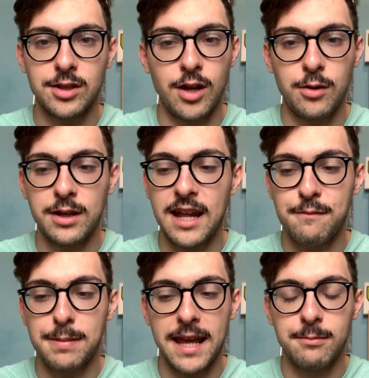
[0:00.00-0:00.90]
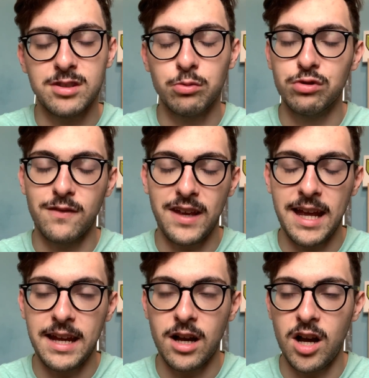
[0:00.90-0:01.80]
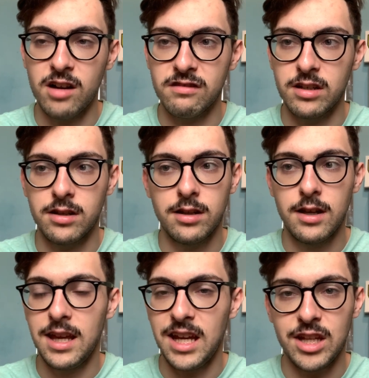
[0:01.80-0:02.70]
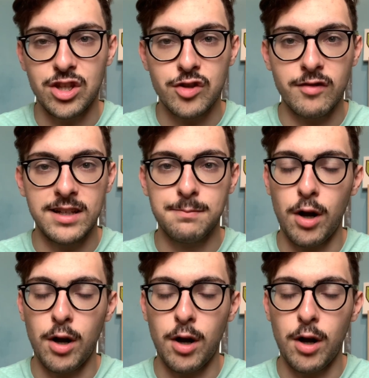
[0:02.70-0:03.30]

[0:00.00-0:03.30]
You know, you can have blame towards VAR and injuries, but